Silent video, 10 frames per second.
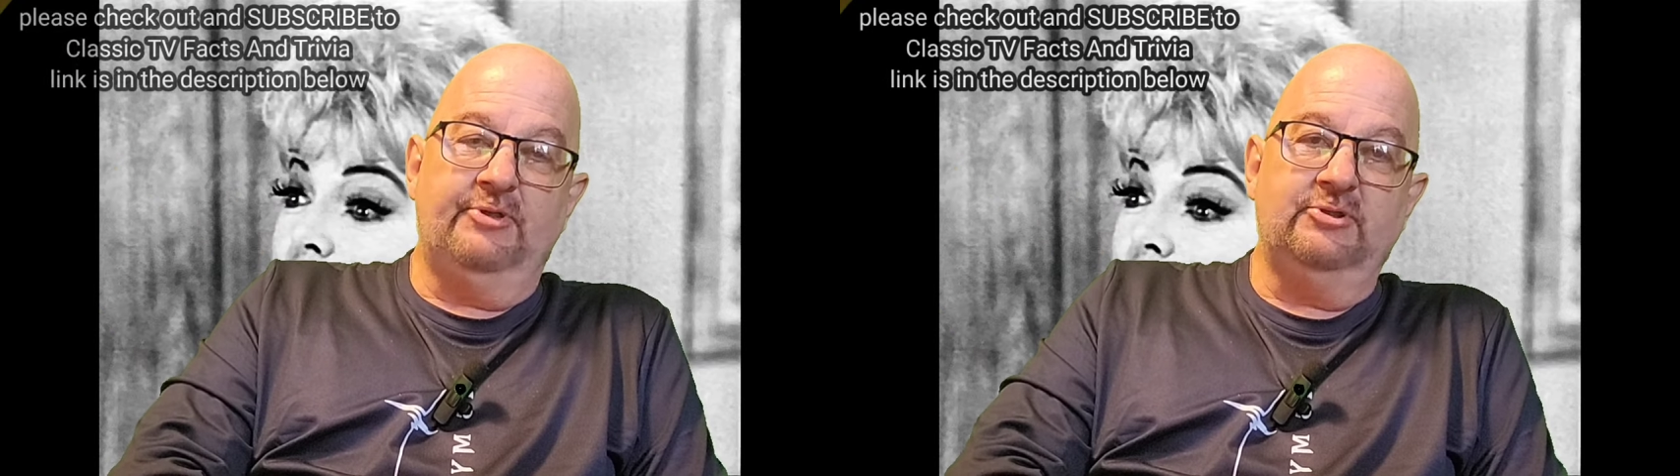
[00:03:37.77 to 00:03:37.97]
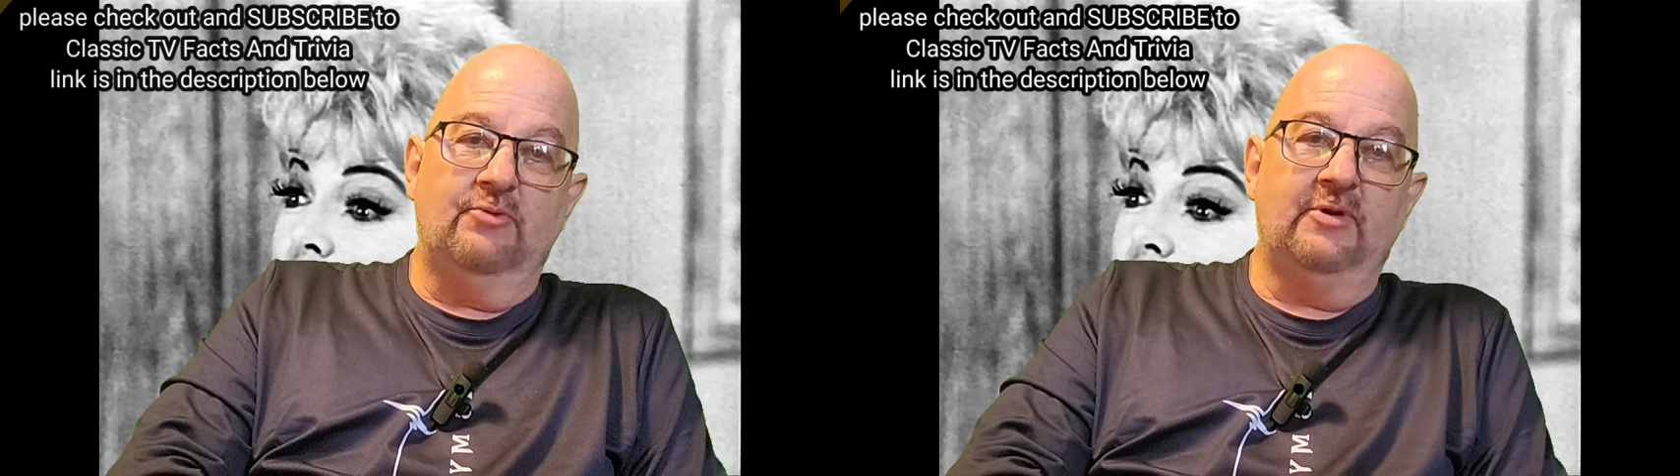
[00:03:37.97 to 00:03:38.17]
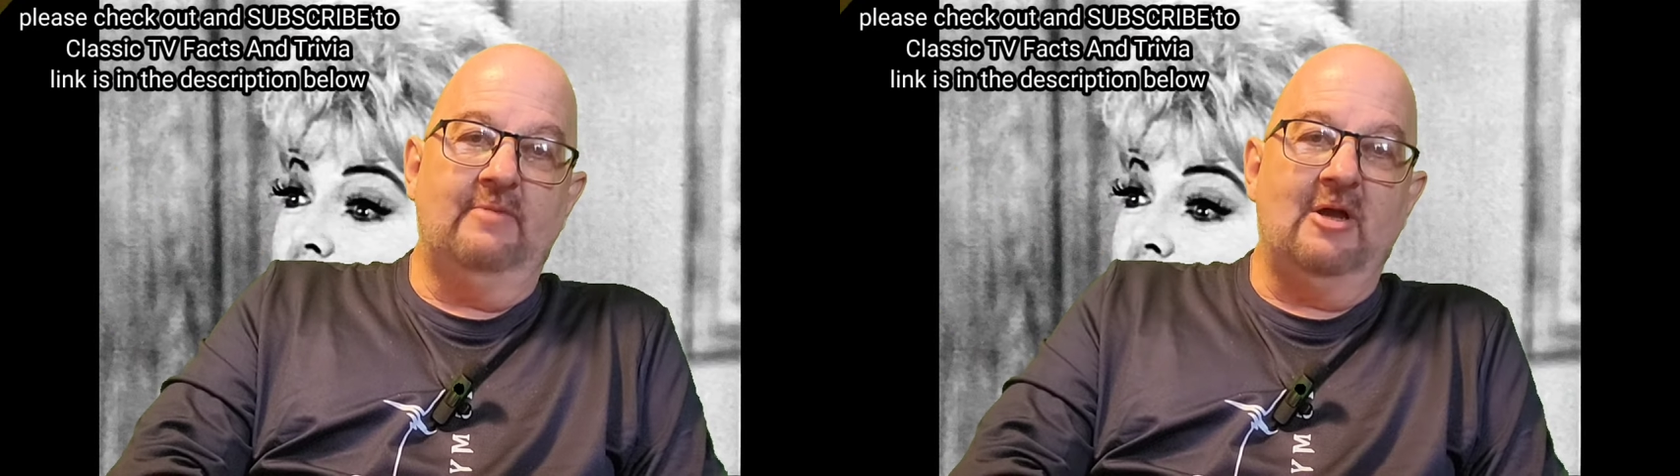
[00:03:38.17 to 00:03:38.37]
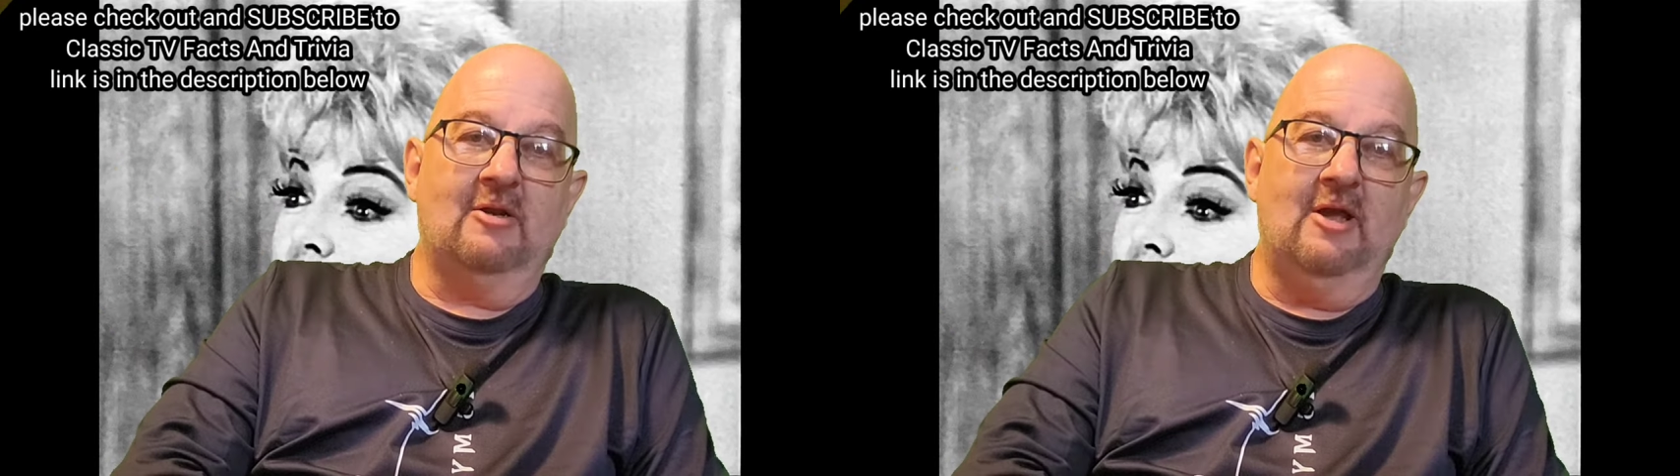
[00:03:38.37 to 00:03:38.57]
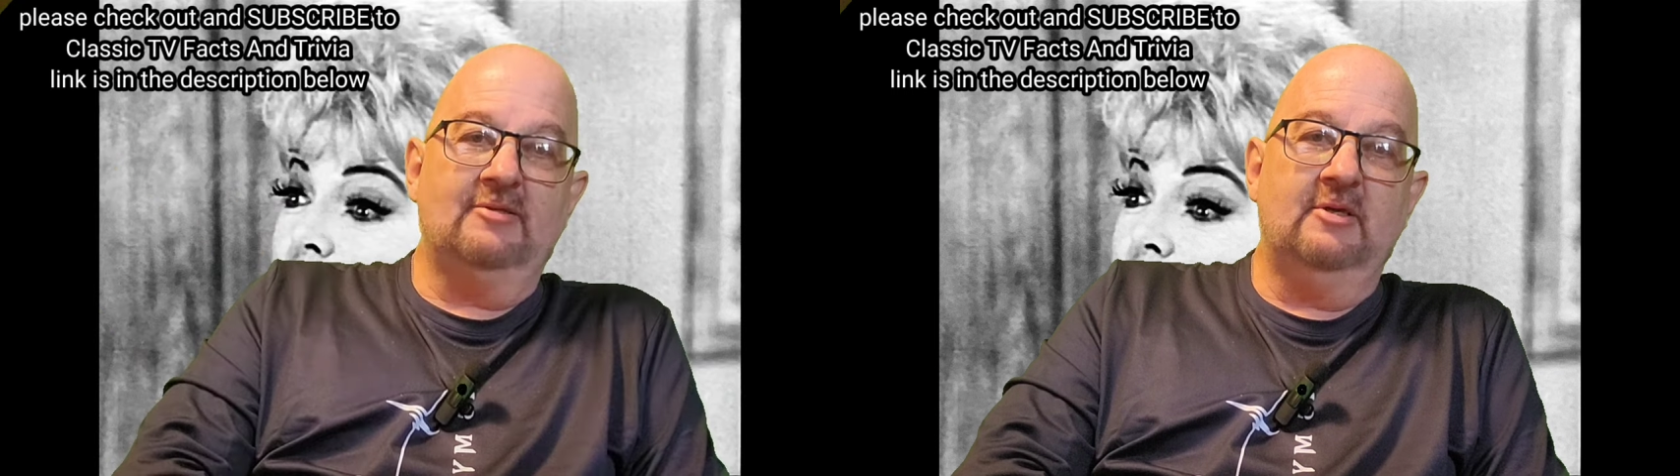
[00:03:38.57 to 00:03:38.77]
Please don't forget
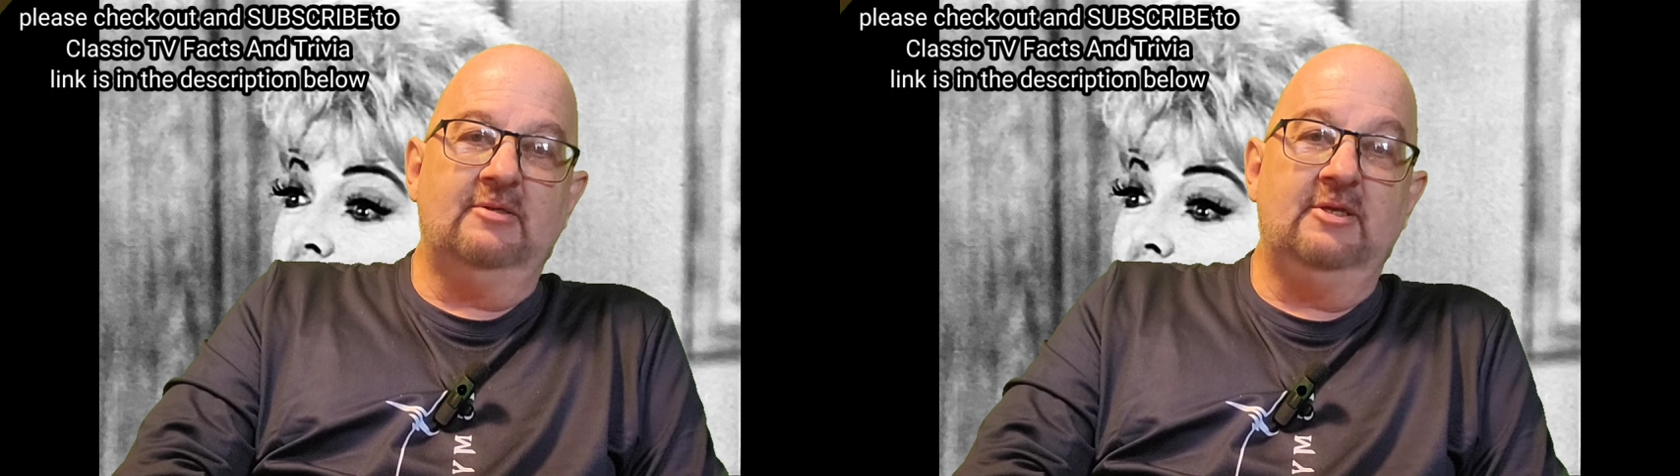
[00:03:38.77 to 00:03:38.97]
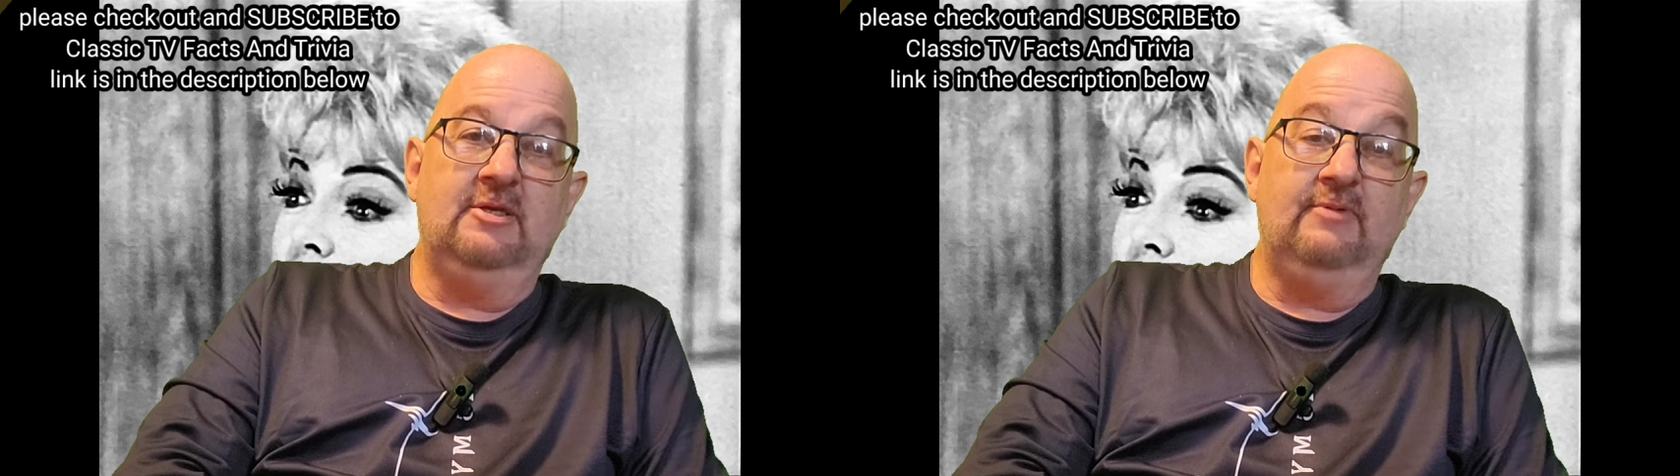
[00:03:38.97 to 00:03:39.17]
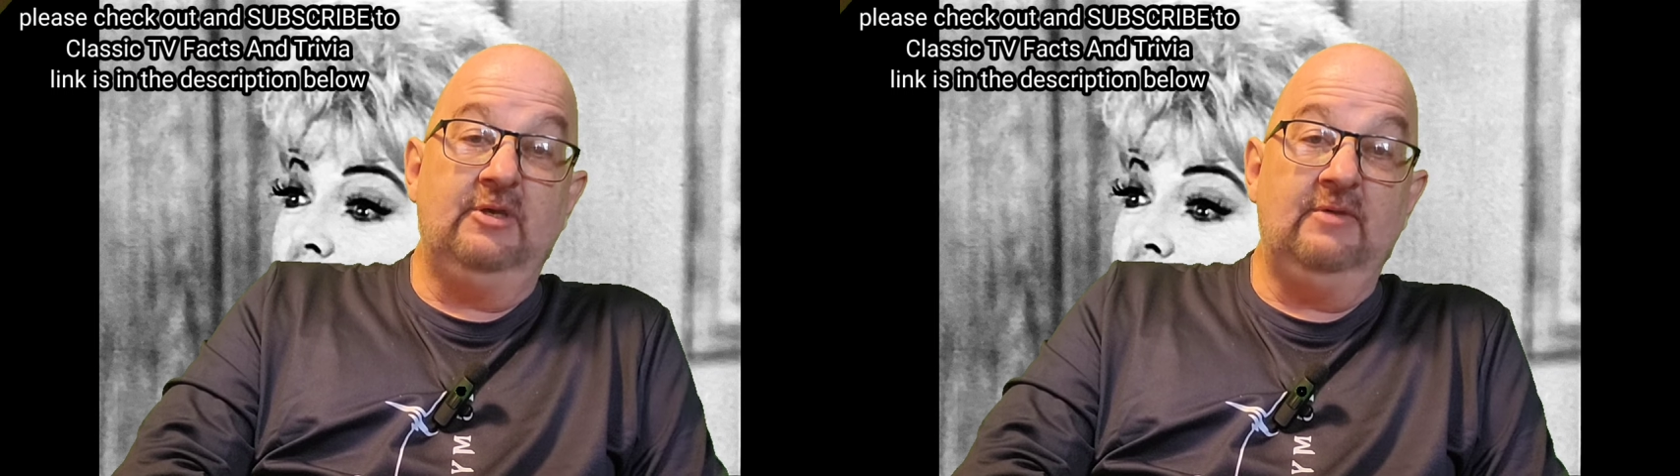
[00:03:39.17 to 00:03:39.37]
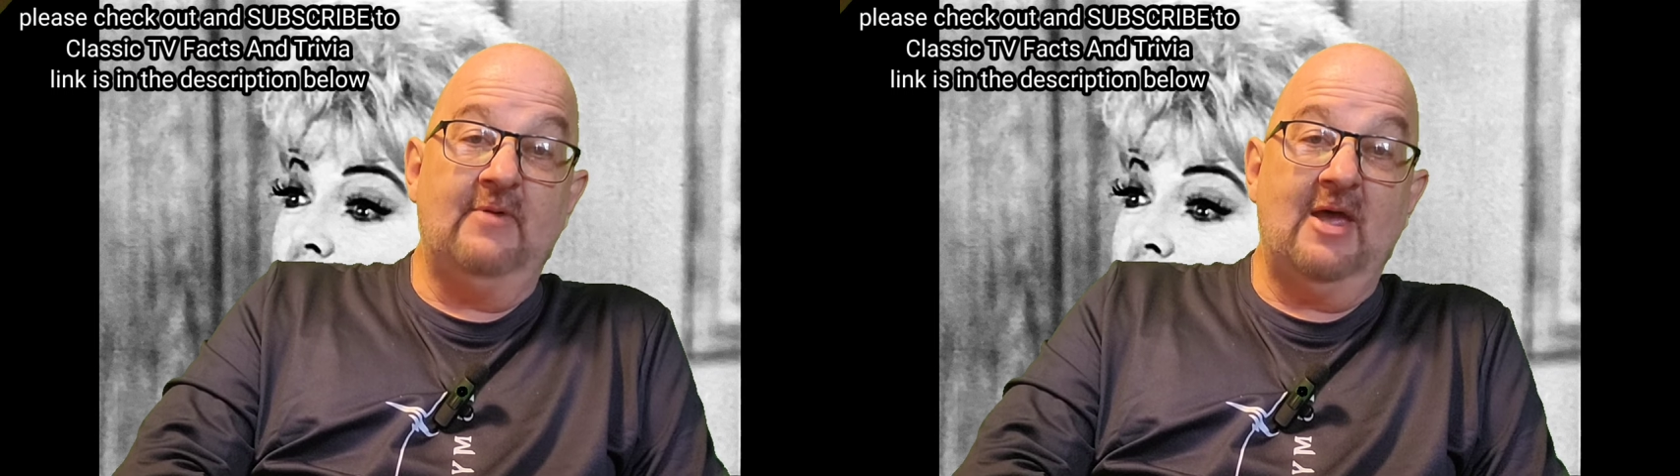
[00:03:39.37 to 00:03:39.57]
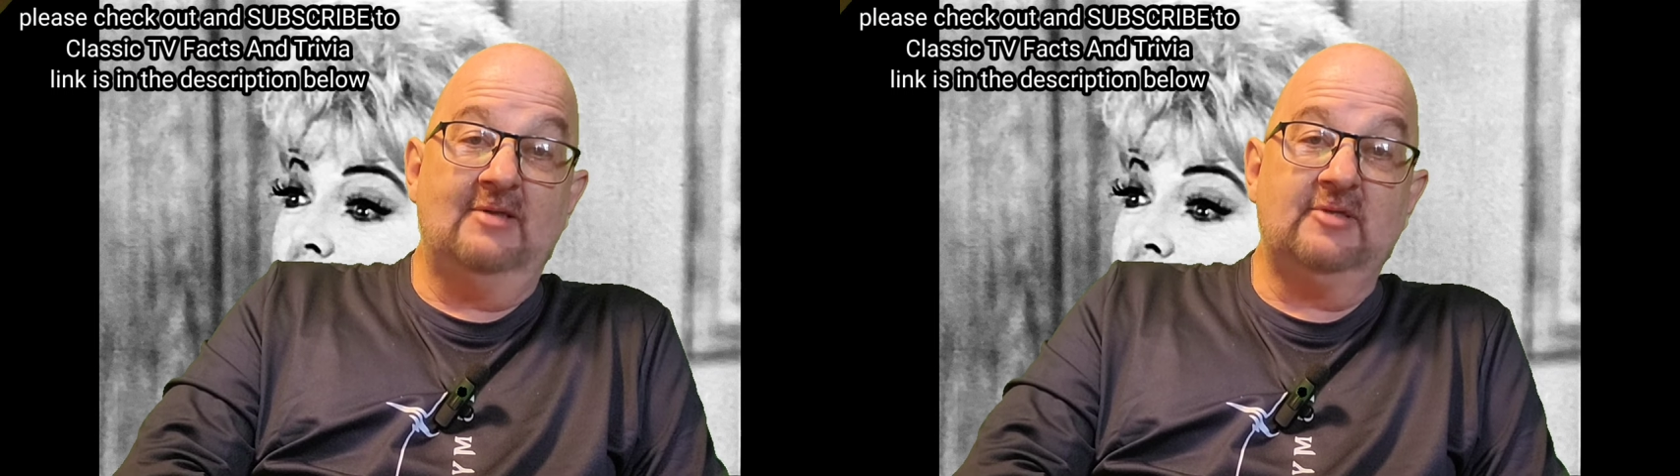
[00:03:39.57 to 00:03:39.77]
about classic
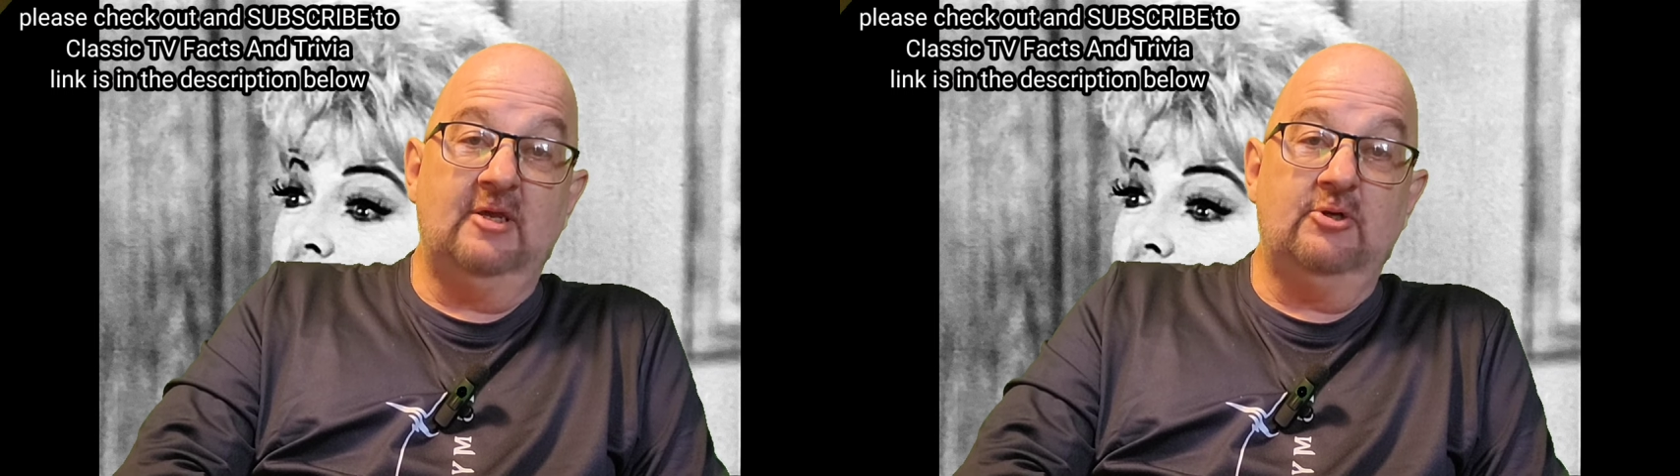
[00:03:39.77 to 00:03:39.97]
TV facts